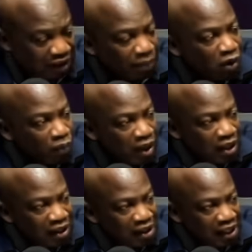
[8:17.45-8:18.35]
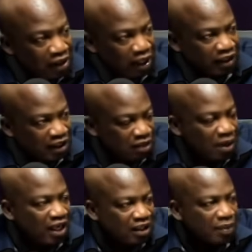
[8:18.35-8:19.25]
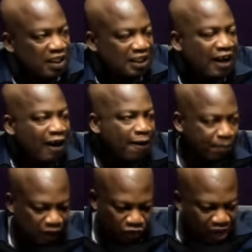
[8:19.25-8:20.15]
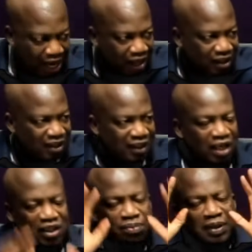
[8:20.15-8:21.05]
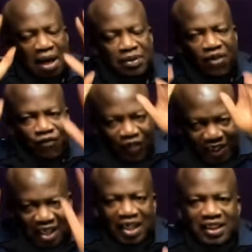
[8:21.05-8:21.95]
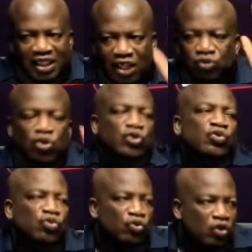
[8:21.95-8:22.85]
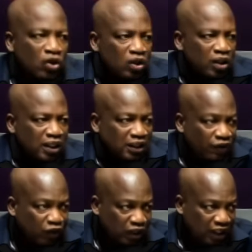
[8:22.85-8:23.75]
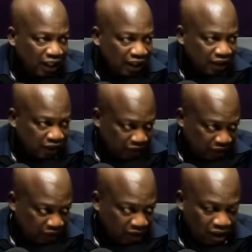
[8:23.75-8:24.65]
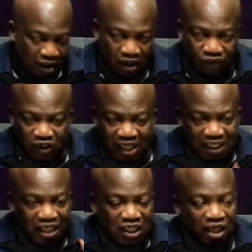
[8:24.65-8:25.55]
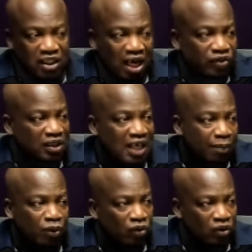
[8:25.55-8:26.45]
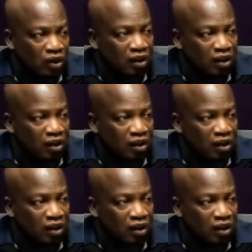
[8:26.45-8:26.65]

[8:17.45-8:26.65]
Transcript: This will be at the base. We are now. This becomes the final register that goes into register for registration. The figures are channel out in Ambono.